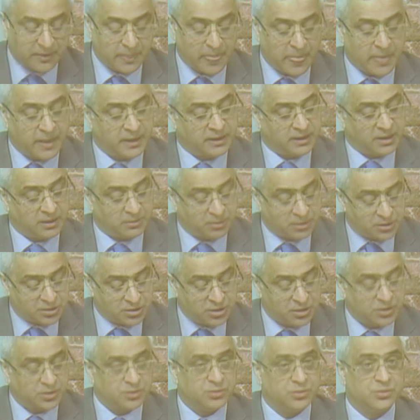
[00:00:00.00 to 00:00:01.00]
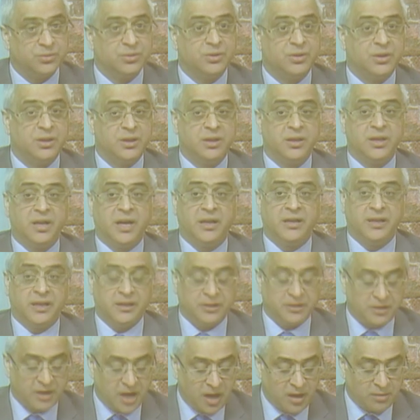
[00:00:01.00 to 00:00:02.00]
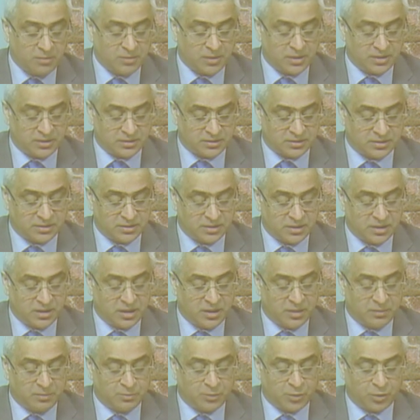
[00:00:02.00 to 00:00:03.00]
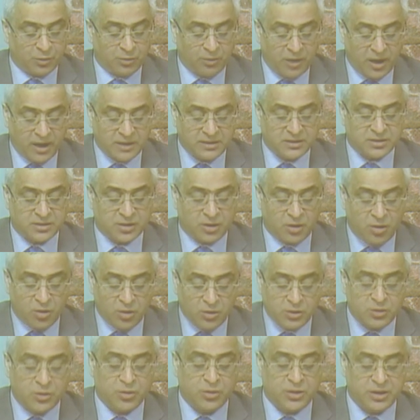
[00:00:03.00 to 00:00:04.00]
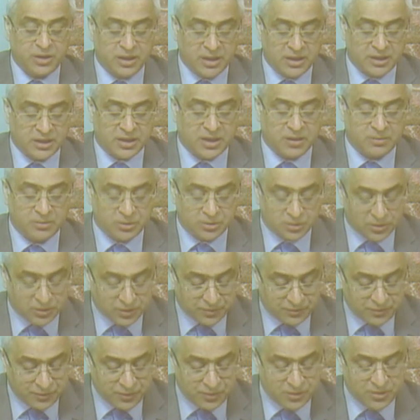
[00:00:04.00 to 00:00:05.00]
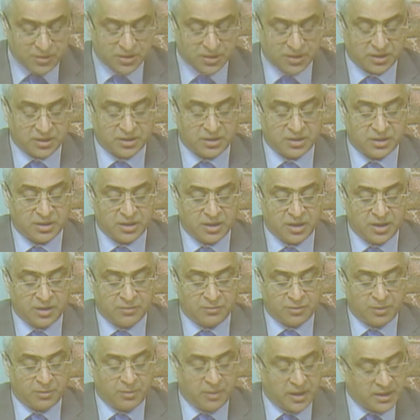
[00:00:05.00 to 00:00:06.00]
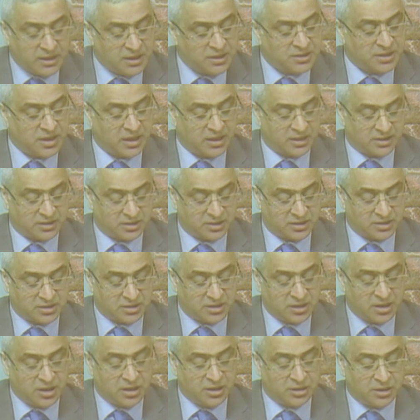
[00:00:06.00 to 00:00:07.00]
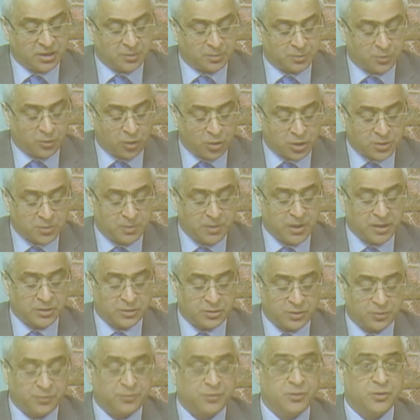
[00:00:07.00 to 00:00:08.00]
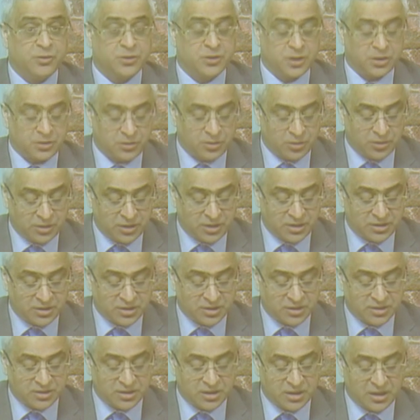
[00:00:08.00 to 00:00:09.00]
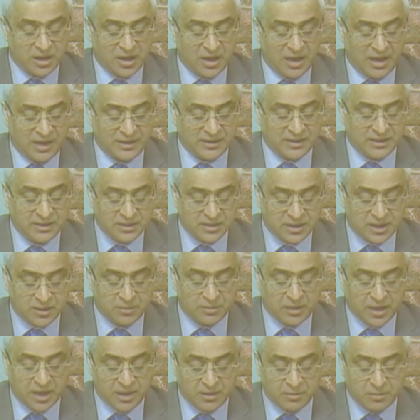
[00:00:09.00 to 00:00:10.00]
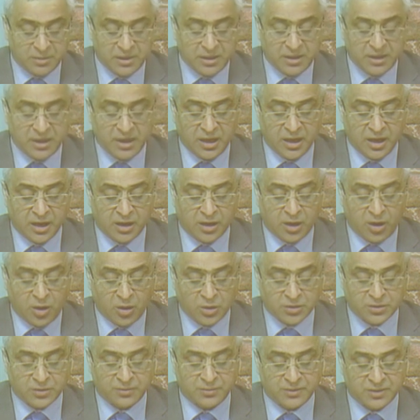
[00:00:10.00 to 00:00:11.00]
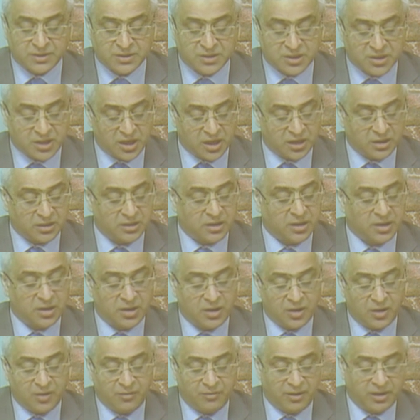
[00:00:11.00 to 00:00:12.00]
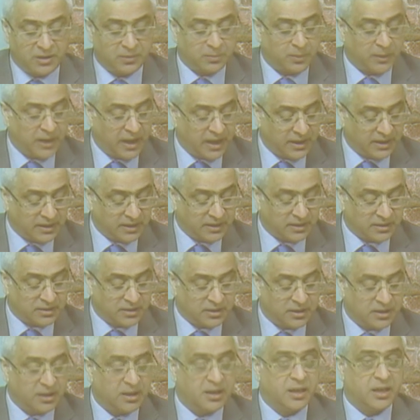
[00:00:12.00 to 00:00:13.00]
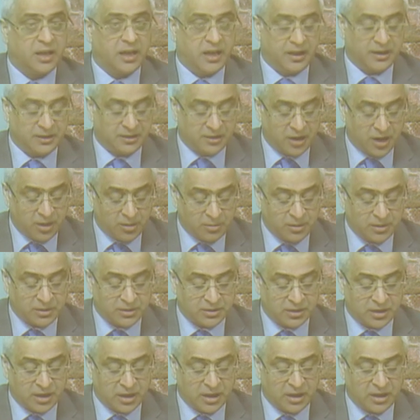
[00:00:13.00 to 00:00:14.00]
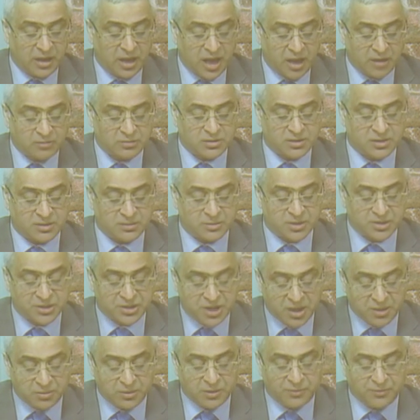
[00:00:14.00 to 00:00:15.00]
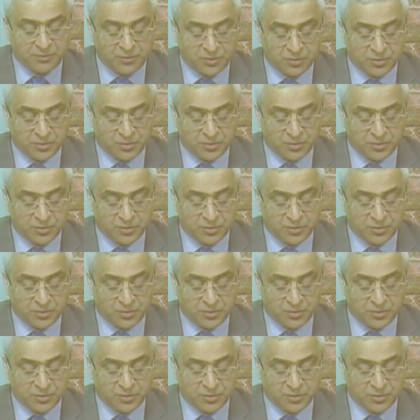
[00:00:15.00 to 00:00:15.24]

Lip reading: Number two, an endowment provides ongoing income into the future. For many charities, the prospect of future donations and income can be a cause of concern when planning. Endowment allows some stable future